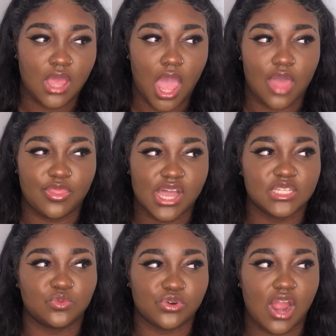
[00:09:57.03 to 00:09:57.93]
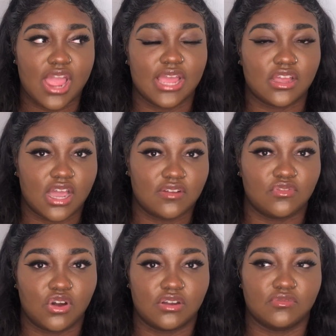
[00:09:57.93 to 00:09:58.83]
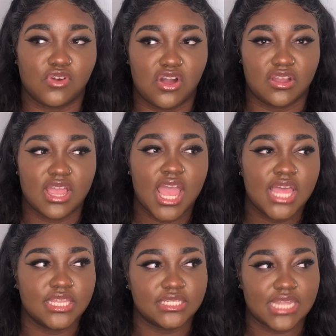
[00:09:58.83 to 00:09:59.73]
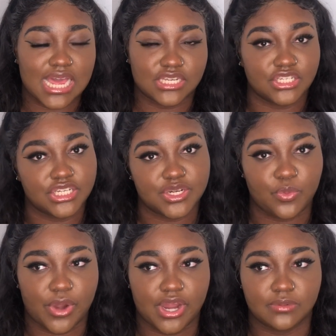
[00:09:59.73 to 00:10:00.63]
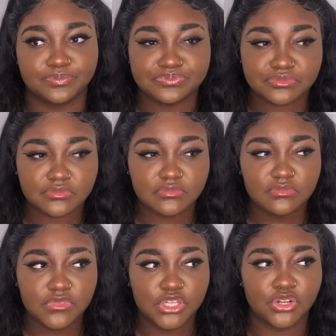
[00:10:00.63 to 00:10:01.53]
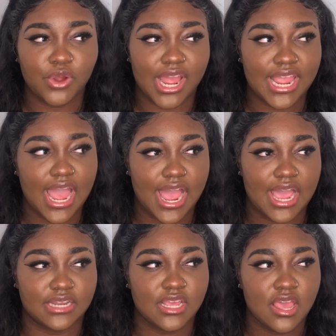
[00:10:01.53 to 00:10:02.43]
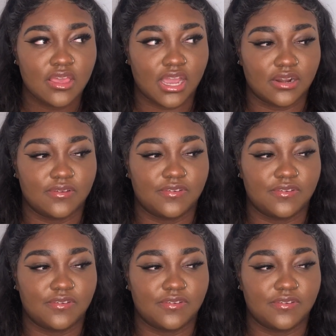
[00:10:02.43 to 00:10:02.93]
And that's where I had kind of gone wrong this last year where, you know, I had kind of